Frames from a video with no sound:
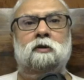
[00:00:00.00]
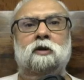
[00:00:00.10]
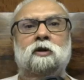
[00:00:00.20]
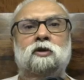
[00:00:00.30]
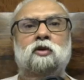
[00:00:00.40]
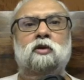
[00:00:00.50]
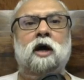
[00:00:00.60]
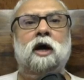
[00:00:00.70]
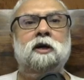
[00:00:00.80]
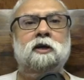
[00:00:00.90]
So
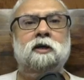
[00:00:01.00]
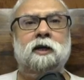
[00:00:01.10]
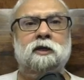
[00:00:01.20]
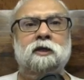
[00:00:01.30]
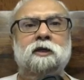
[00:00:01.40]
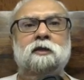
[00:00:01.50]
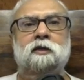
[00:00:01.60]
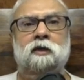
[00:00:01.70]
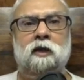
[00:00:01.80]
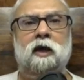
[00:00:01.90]
card detected,
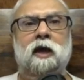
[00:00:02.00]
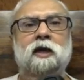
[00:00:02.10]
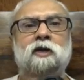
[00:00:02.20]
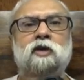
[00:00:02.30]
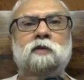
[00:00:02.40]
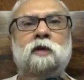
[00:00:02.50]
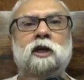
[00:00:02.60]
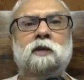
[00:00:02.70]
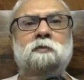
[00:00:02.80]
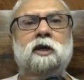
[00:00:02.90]
I'll do it
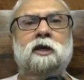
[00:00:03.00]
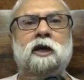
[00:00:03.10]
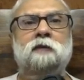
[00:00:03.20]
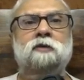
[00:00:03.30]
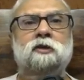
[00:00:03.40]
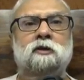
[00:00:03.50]
multiple times.